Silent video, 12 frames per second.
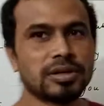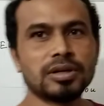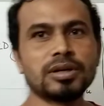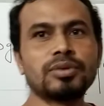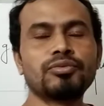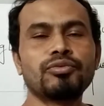
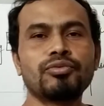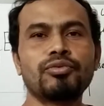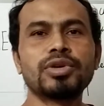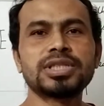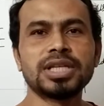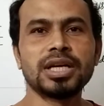
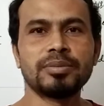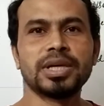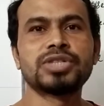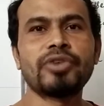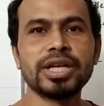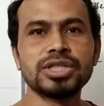What am
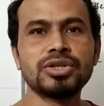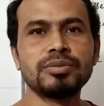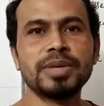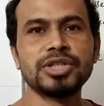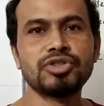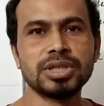I trying to
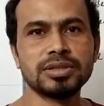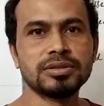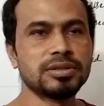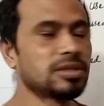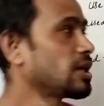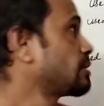
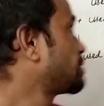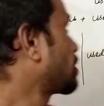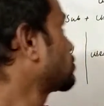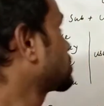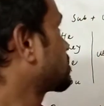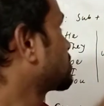mention
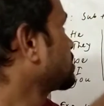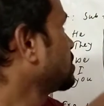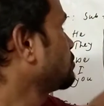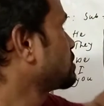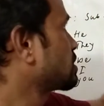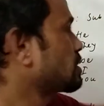about
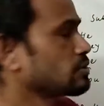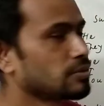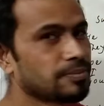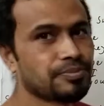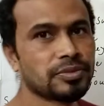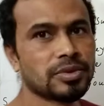used to?